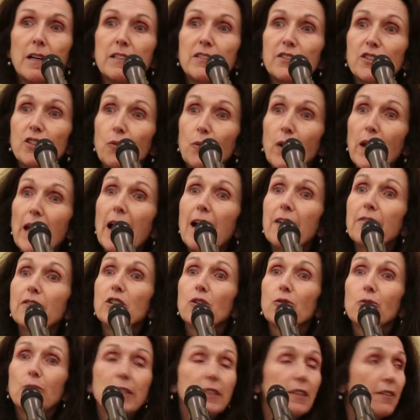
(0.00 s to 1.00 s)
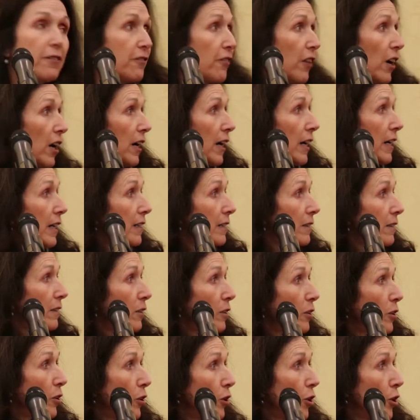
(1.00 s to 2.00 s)
So we have to
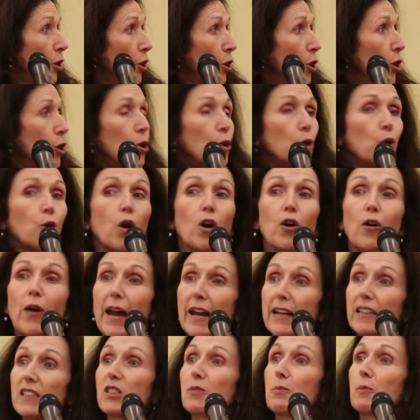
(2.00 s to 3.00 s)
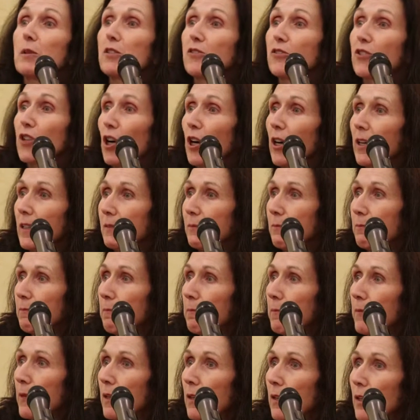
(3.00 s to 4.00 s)
redefine who our experts
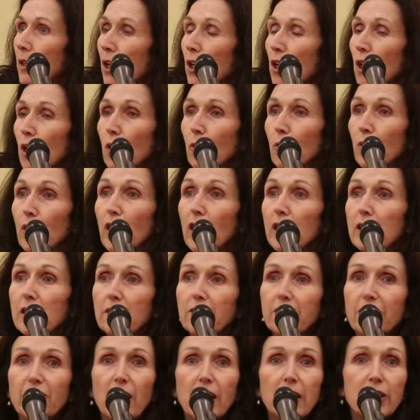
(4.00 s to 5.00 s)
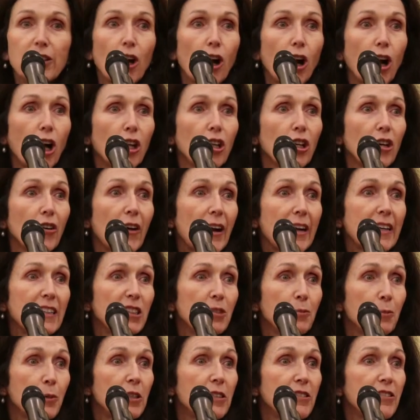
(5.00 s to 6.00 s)
are. We're not going to find all our
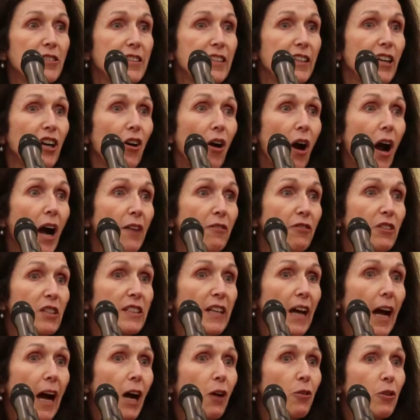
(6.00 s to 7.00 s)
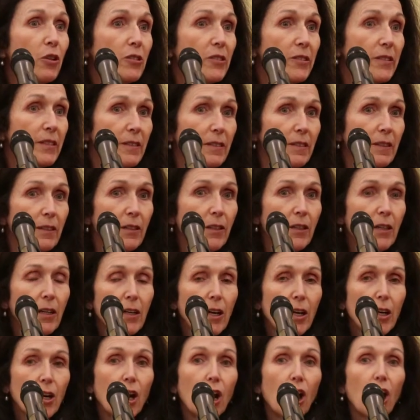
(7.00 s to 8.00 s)
experts in our ivory towers.
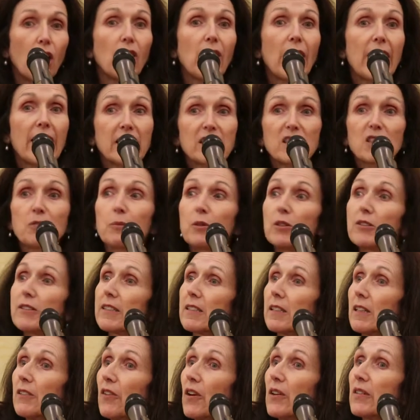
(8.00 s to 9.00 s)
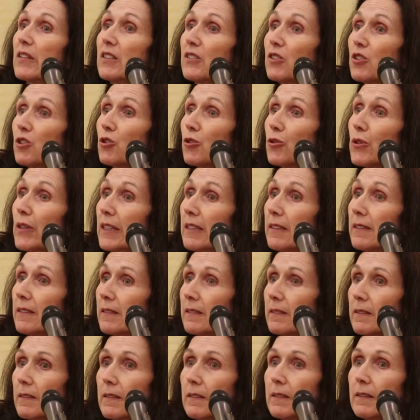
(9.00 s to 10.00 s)
Our experts live on the
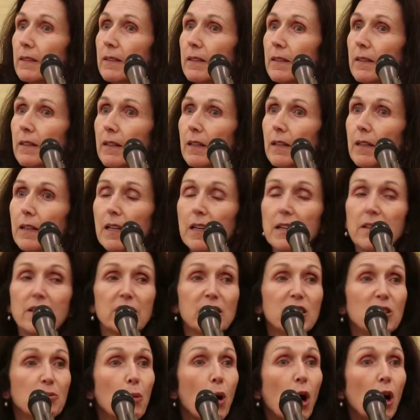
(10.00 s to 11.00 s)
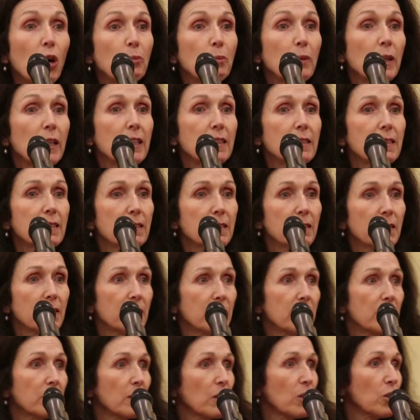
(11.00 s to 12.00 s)
streets, in the small
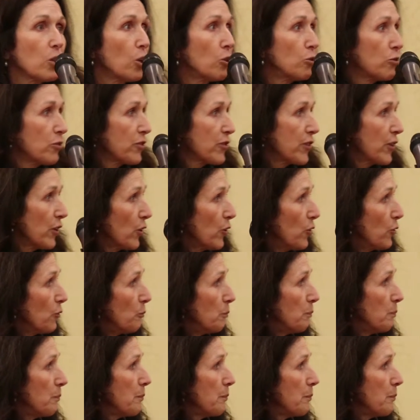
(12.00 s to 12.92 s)
places close to home.